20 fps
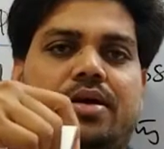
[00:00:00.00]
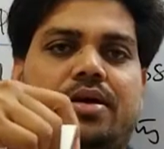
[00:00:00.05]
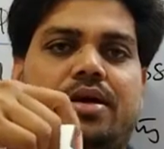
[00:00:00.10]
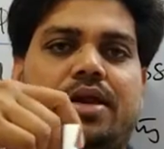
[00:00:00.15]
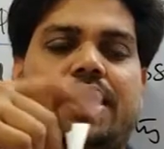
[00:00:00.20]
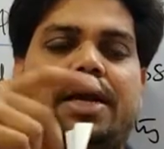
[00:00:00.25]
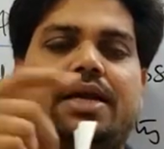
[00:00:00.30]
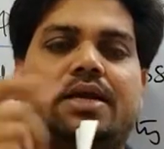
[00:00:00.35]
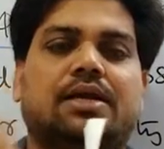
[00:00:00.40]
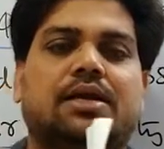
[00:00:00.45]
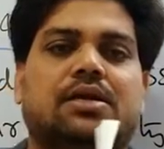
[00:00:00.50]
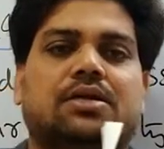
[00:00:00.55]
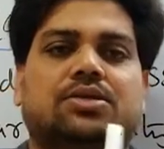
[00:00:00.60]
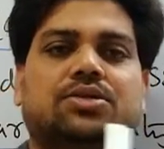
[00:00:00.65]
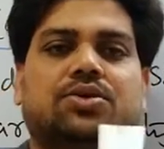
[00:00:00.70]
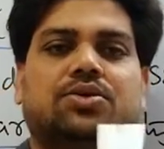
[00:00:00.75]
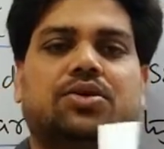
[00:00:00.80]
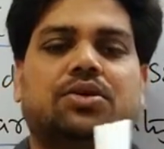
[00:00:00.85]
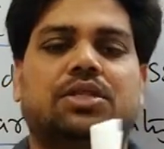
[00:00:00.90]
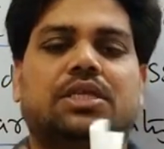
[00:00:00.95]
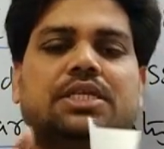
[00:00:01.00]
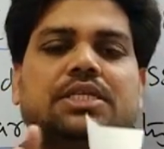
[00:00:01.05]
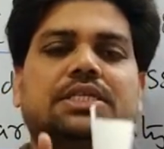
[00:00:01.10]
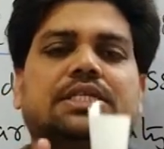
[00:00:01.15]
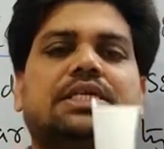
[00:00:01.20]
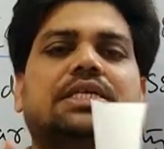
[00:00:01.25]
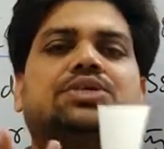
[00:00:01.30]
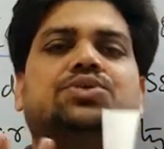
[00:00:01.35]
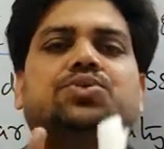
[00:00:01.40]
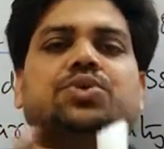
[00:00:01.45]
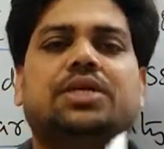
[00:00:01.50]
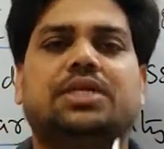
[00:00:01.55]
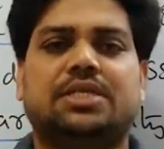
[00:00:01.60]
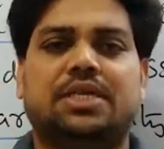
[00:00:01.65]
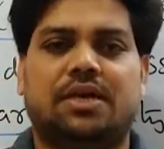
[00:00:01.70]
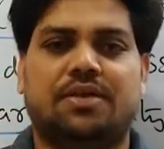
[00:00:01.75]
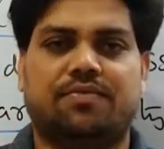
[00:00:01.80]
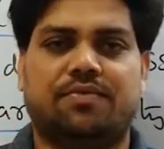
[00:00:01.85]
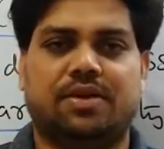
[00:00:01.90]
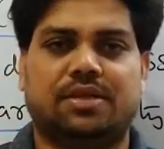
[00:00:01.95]
right? So this is a 2D
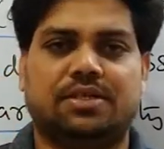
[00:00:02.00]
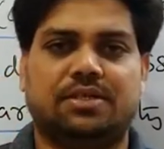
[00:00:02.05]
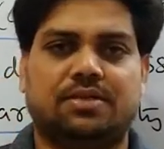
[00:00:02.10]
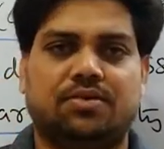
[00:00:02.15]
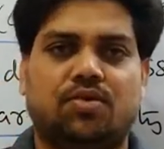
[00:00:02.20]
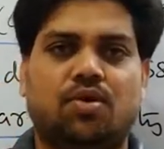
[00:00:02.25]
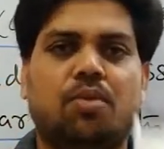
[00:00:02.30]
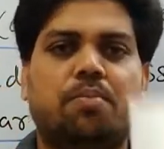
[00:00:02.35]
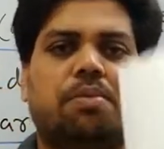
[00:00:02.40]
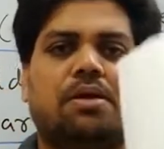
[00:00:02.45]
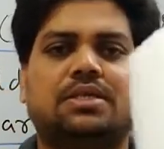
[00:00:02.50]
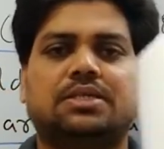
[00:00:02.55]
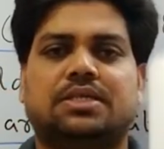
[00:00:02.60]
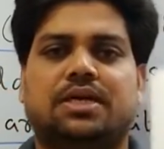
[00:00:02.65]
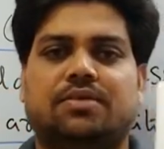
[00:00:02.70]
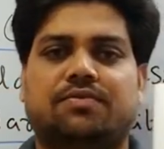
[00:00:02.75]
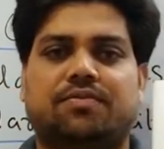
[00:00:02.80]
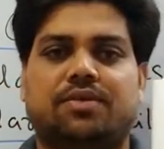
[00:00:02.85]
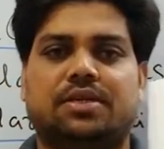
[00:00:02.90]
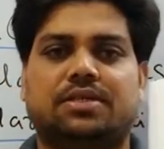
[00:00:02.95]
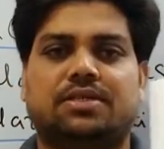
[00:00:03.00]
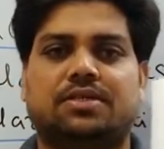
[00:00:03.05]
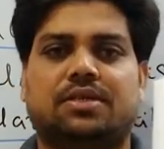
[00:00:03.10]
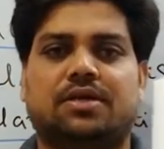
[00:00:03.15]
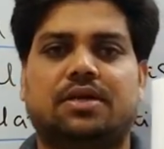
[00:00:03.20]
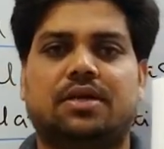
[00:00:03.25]
surface, open surface.